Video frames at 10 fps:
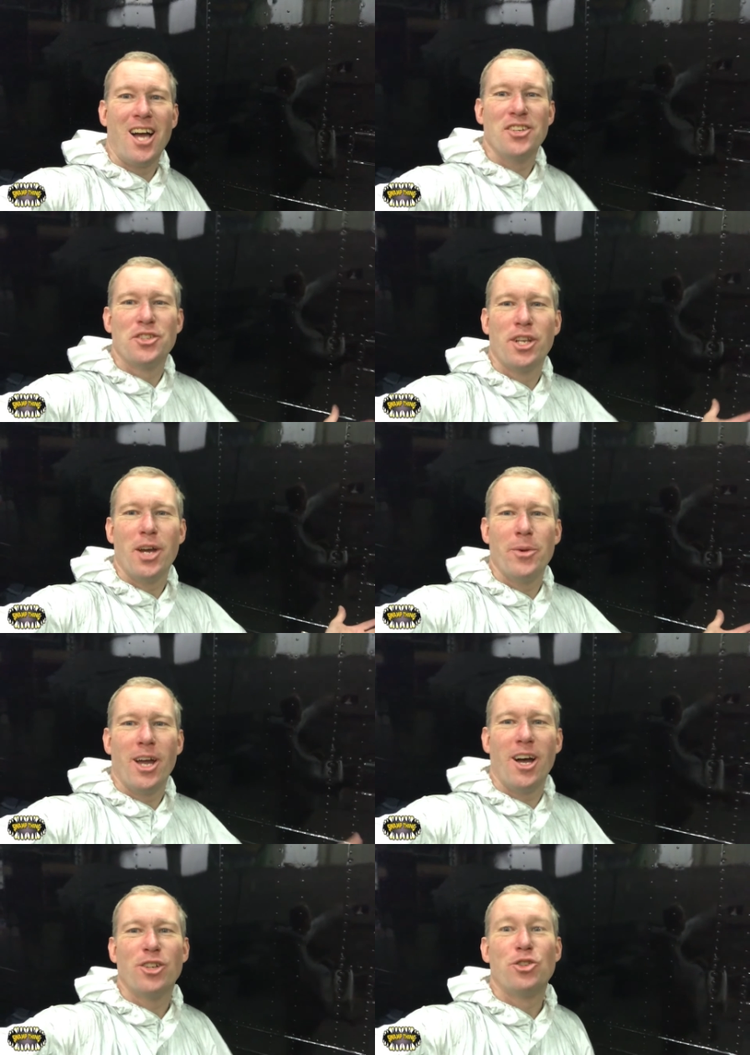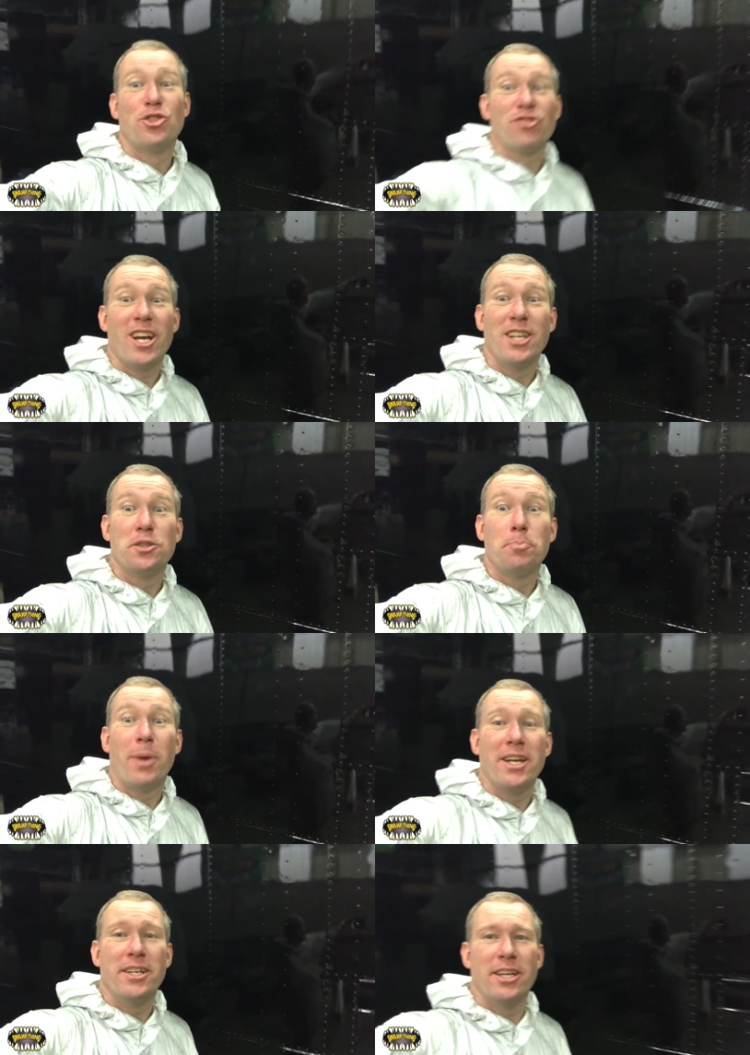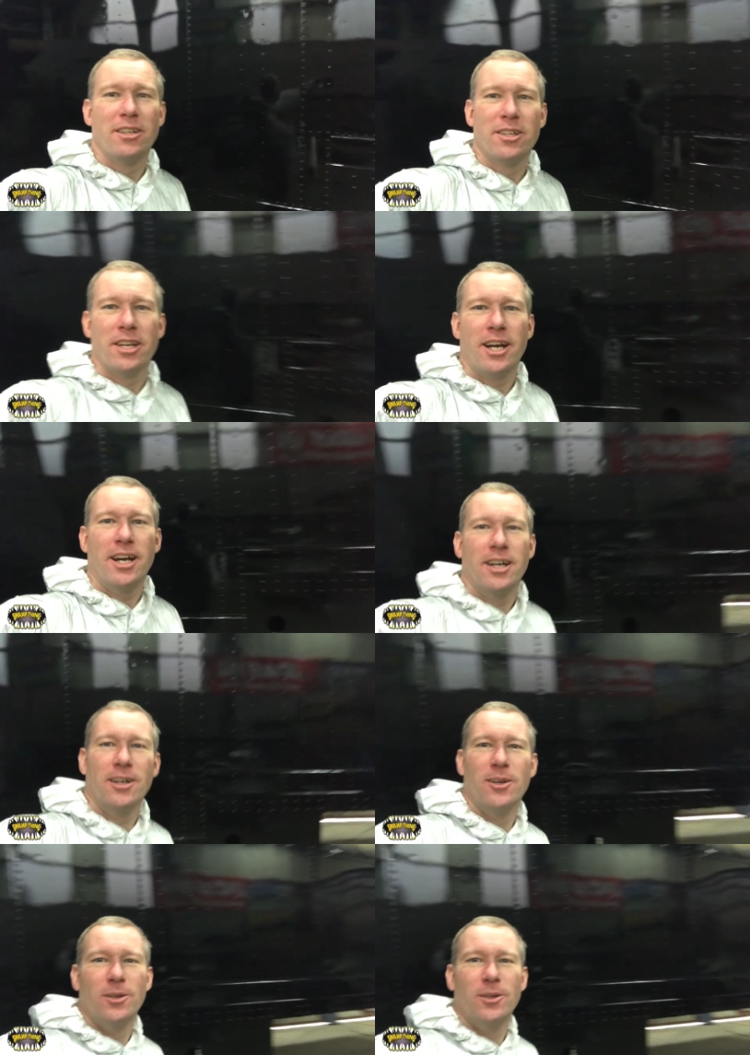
So there we are, trailer's painted, look at that.